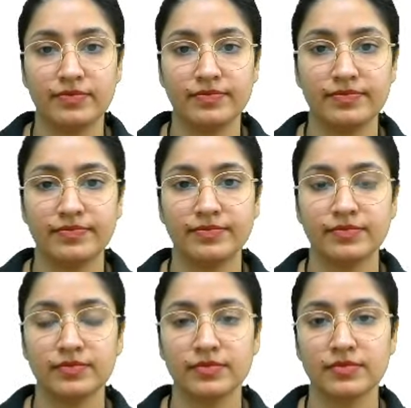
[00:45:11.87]

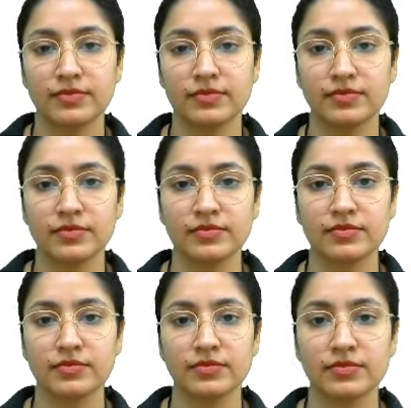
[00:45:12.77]

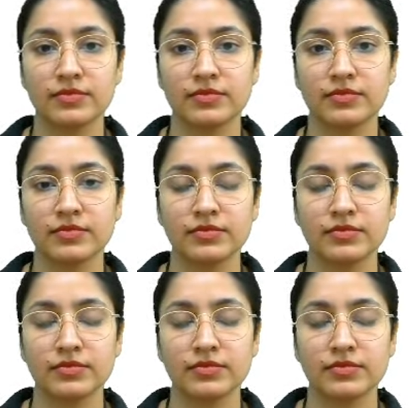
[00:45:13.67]
(silence)